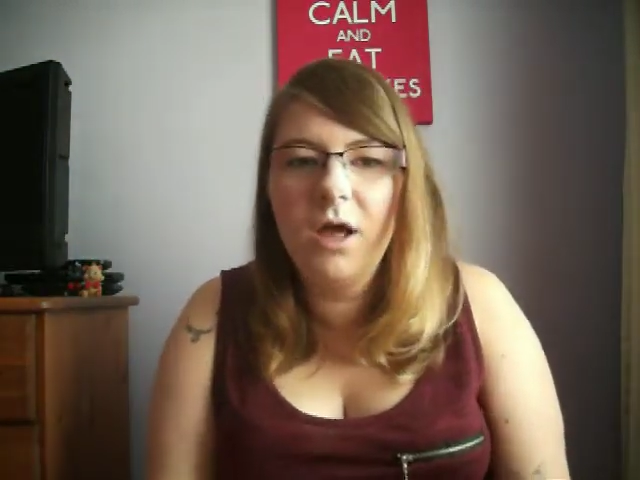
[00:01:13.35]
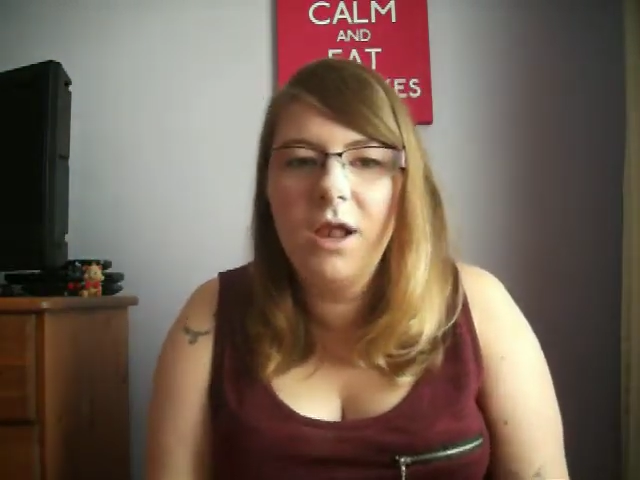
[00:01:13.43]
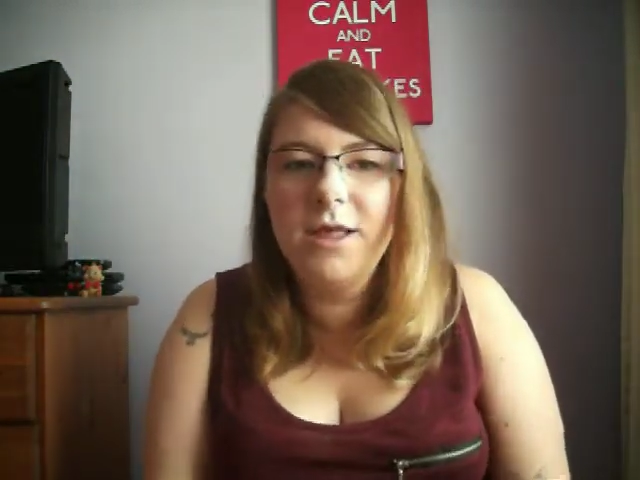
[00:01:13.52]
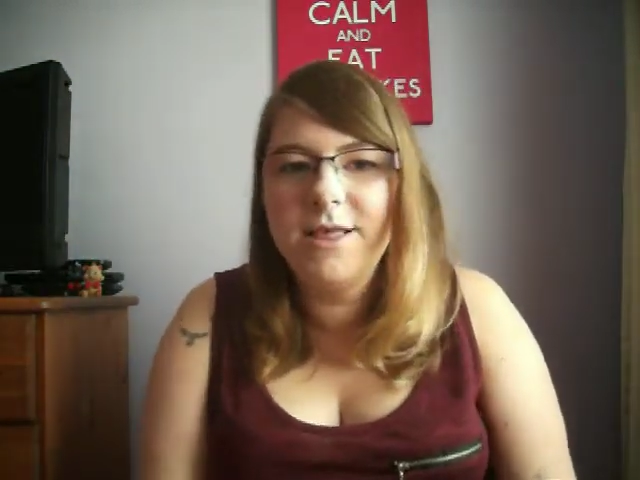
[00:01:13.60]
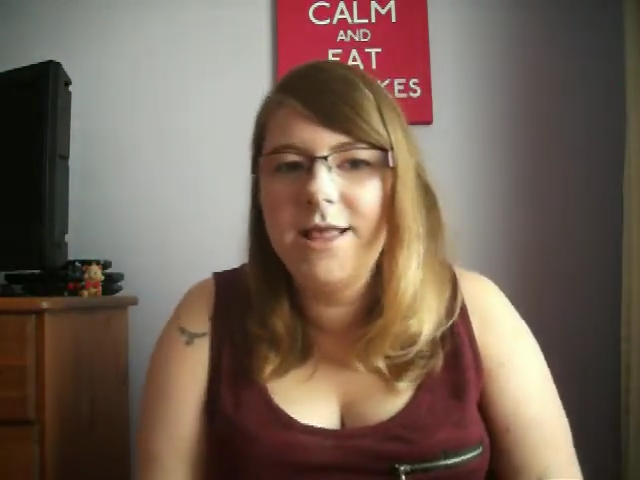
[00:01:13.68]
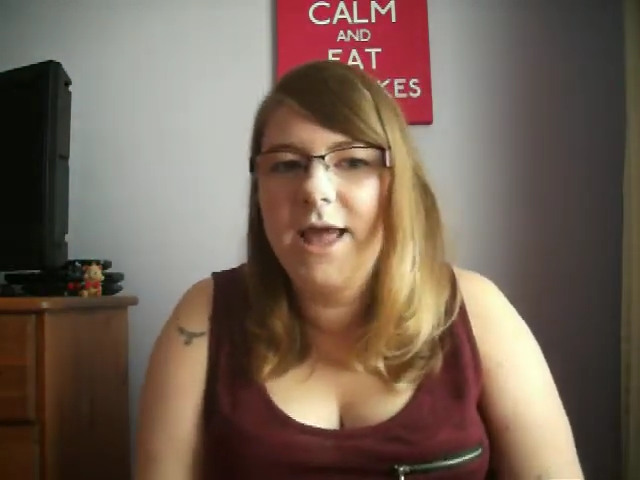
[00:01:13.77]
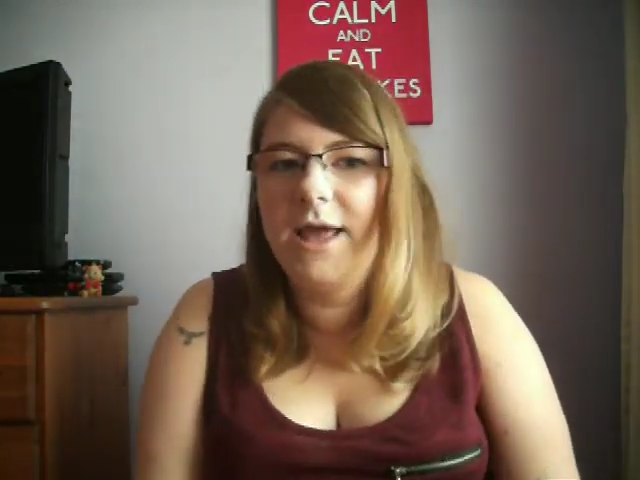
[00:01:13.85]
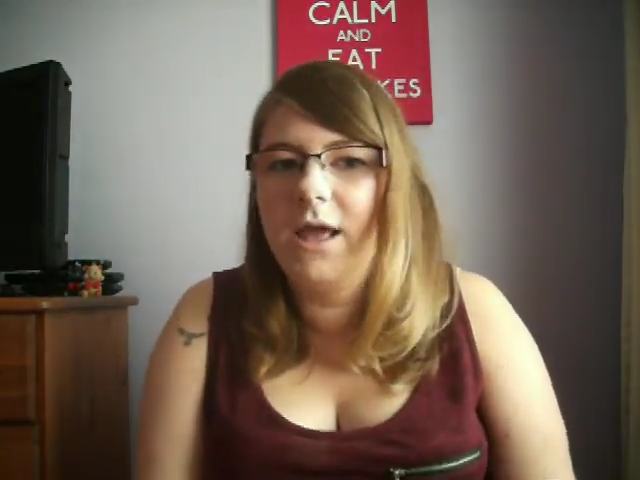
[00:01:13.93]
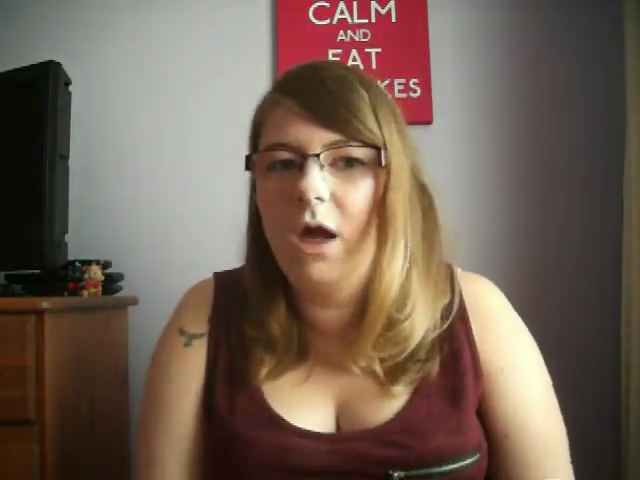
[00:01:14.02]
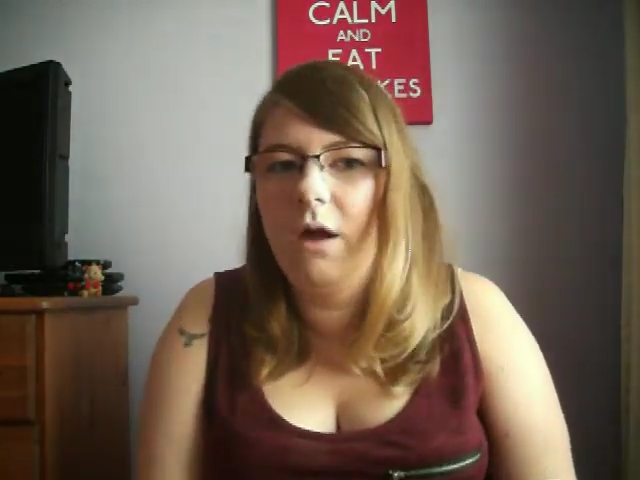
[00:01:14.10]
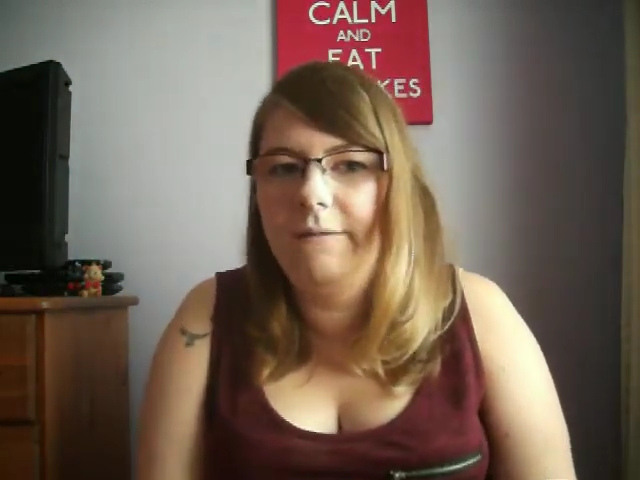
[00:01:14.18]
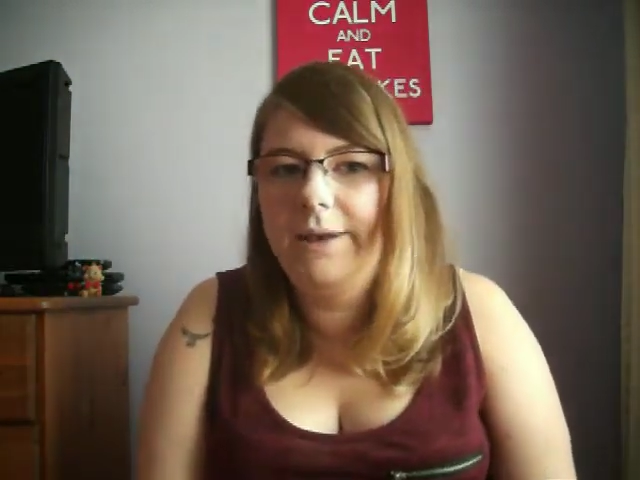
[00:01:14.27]
Colour Stay
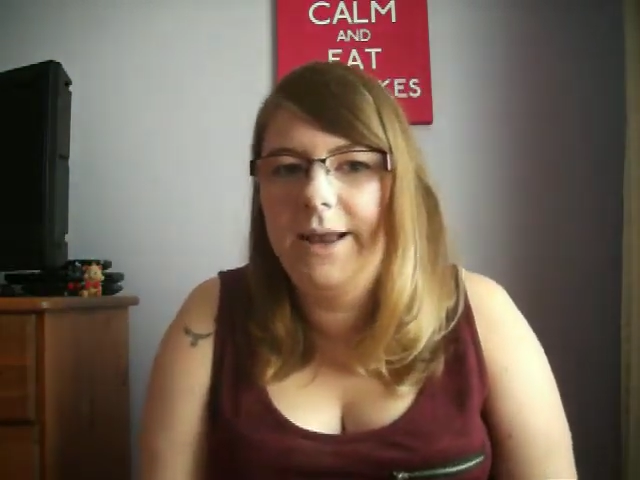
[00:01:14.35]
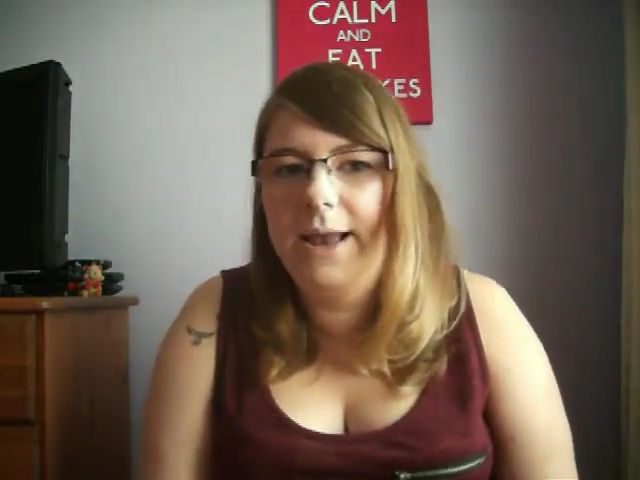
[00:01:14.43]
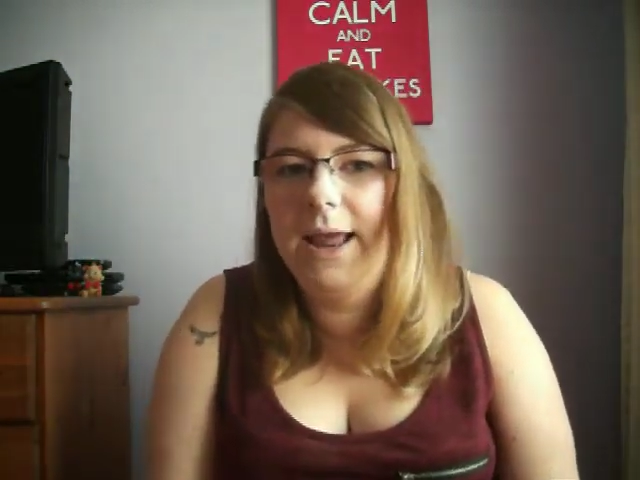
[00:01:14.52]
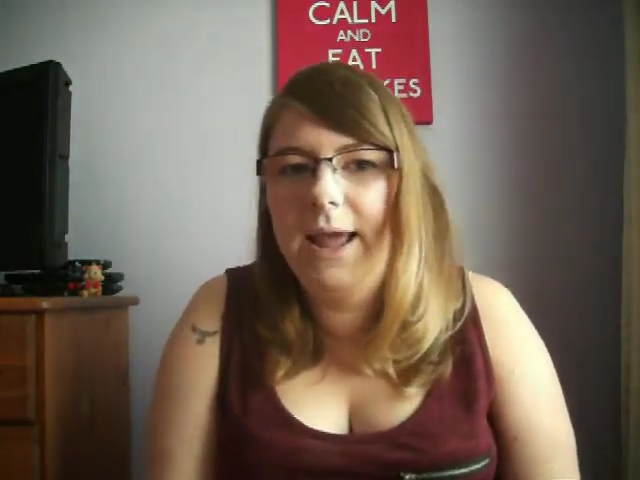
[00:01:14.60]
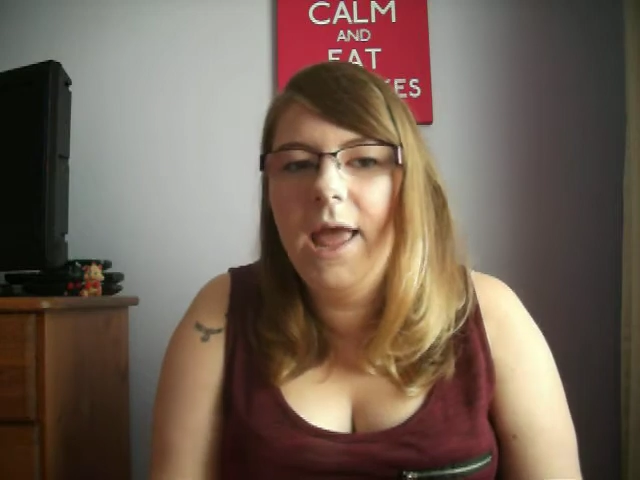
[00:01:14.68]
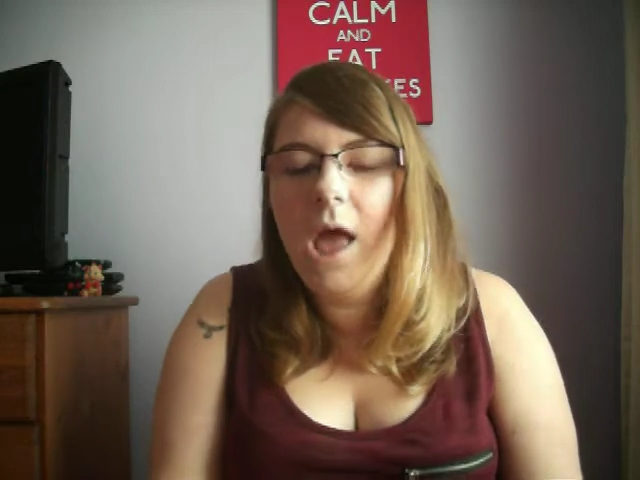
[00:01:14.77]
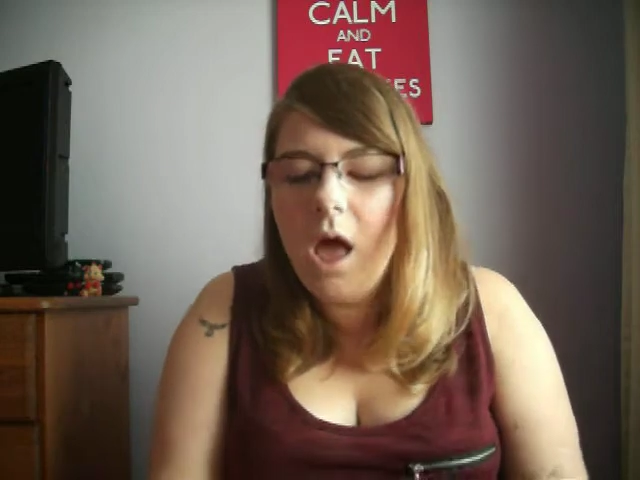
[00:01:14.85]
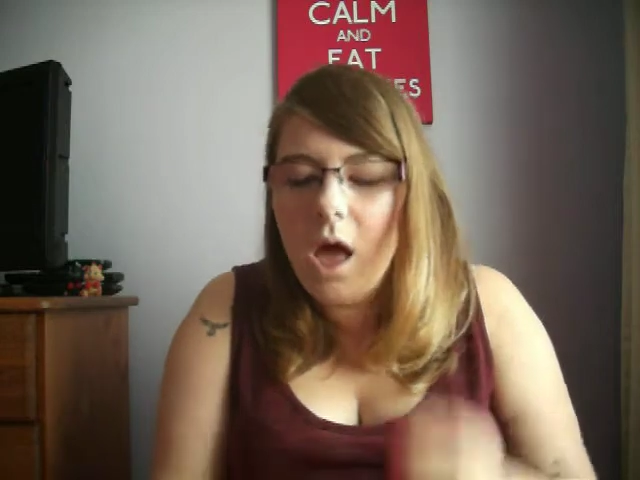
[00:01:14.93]
currently.